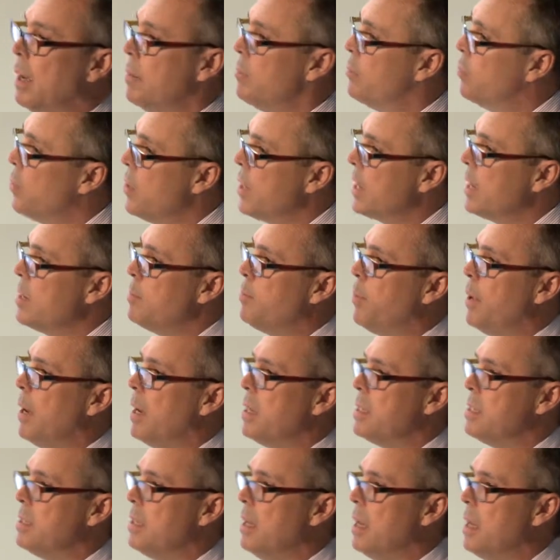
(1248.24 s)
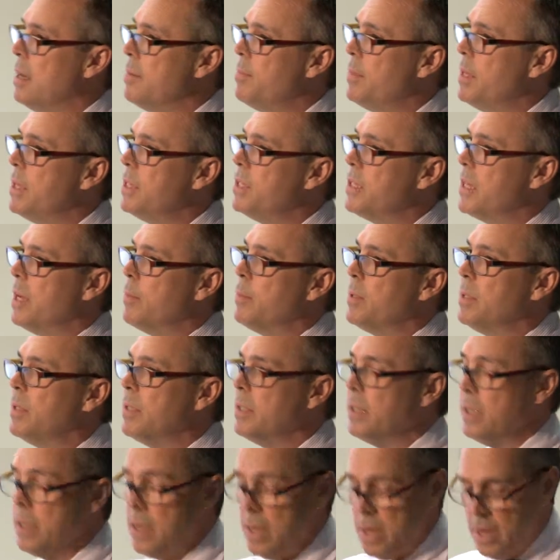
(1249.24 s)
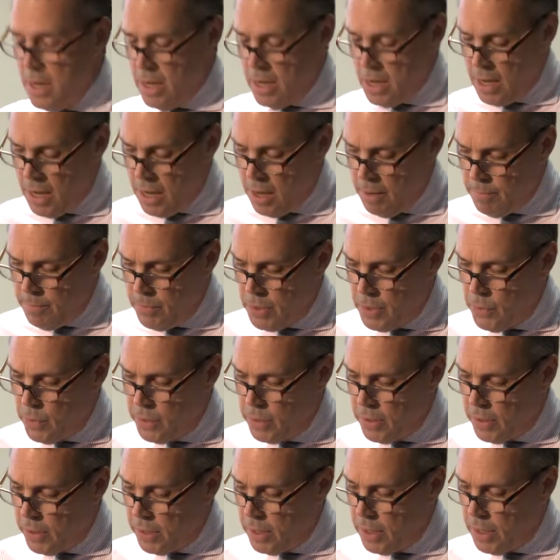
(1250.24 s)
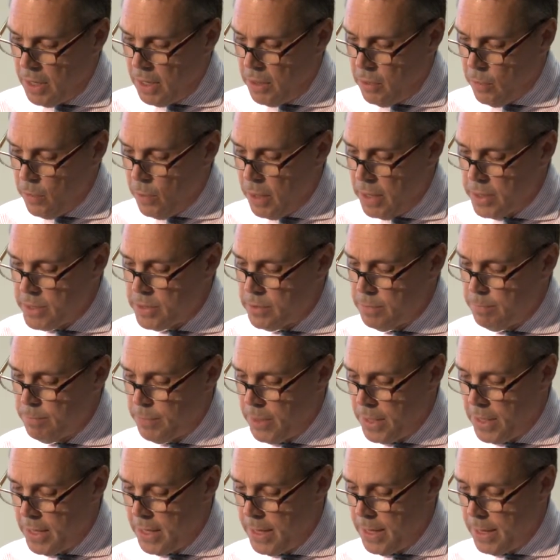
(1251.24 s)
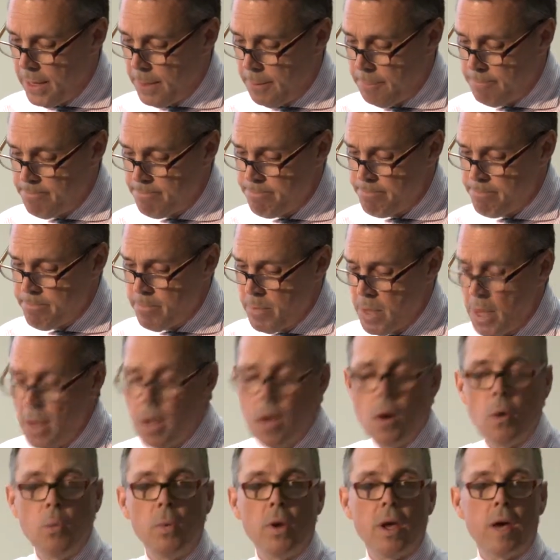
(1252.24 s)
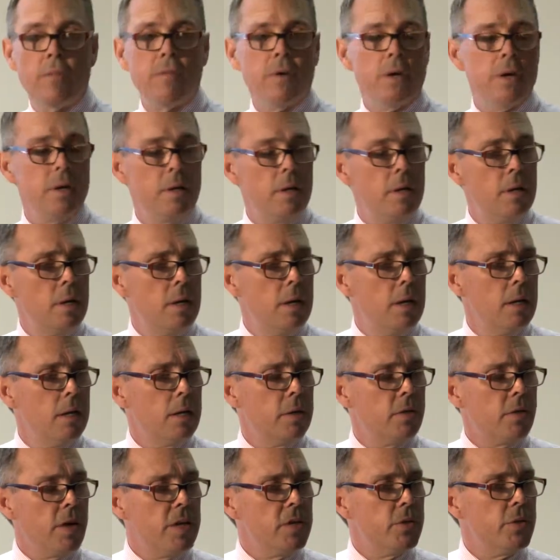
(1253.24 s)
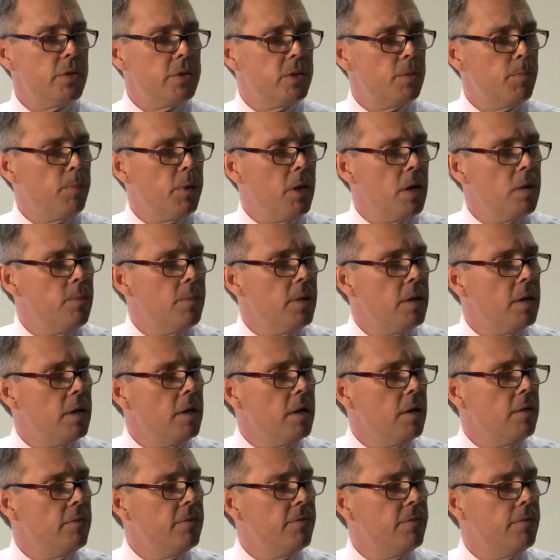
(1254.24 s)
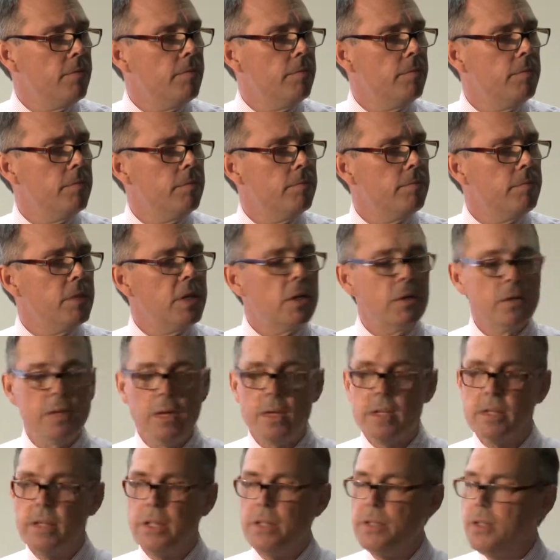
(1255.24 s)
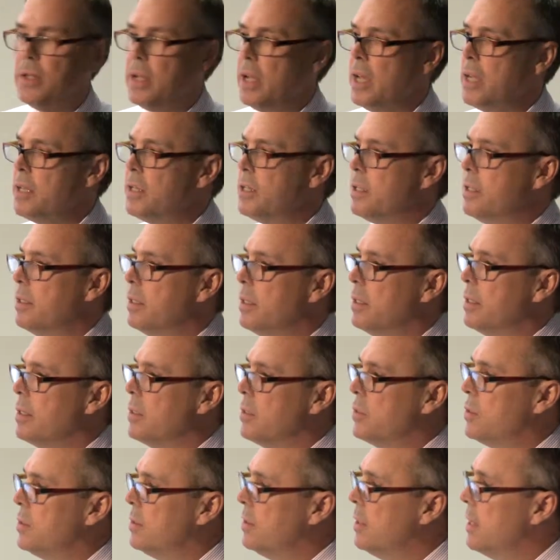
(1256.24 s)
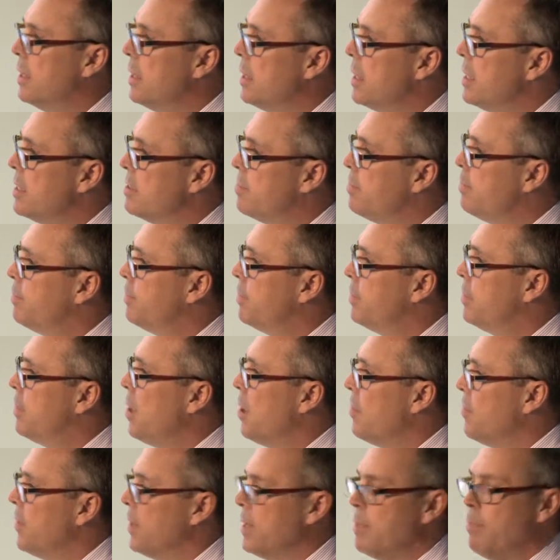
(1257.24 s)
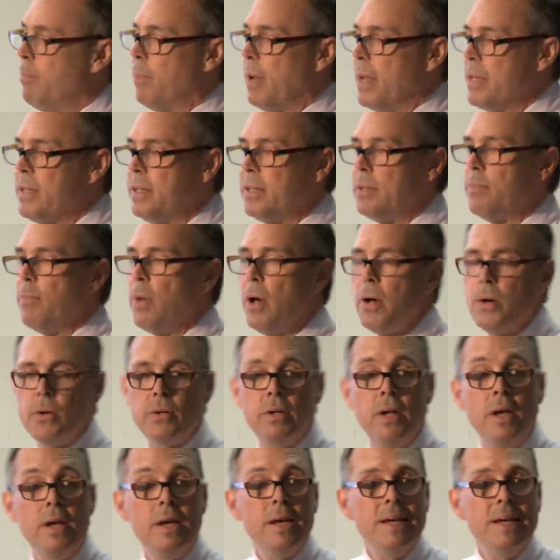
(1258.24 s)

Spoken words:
working part-time in Shepparton who would not otherwise be here. We have a graduate diploma of middle years education that is offered in blended mode,